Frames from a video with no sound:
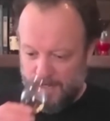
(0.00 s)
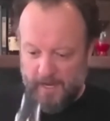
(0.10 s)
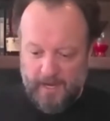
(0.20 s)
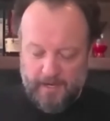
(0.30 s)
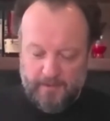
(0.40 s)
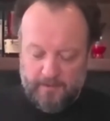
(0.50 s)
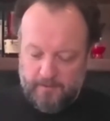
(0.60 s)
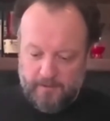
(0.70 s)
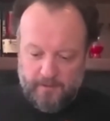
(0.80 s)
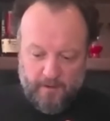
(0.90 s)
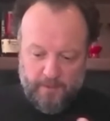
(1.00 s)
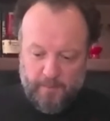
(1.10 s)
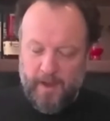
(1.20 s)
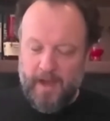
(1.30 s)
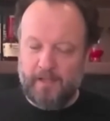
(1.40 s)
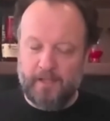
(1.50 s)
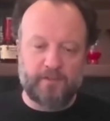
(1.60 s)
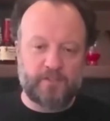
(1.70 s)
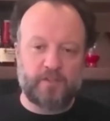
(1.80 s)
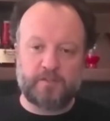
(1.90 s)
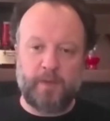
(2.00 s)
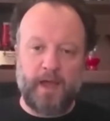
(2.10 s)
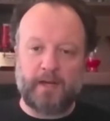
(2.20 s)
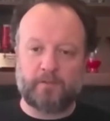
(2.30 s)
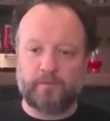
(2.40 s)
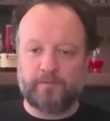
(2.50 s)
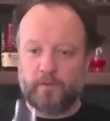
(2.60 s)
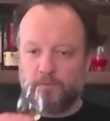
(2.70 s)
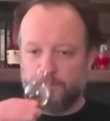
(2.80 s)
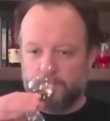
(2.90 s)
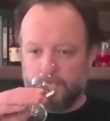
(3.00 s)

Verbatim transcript: and the, the palate is just packed with fruit.